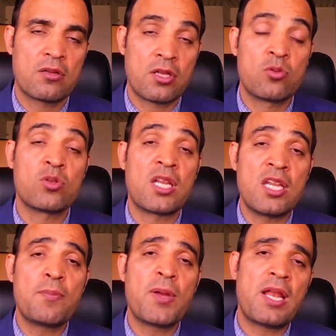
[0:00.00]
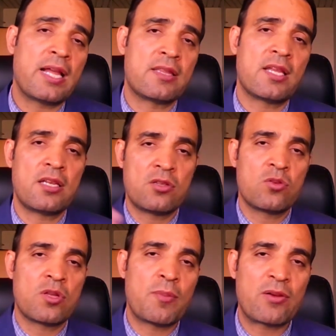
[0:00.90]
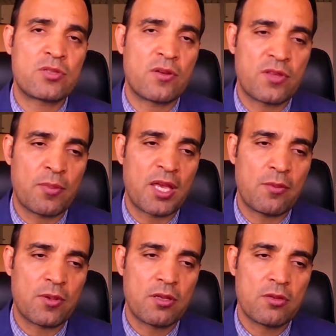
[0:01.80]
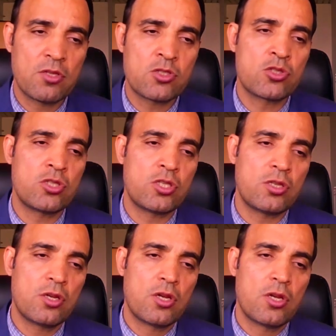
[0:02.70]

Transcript: into the nipple, and then into the mouth of the baby. This is the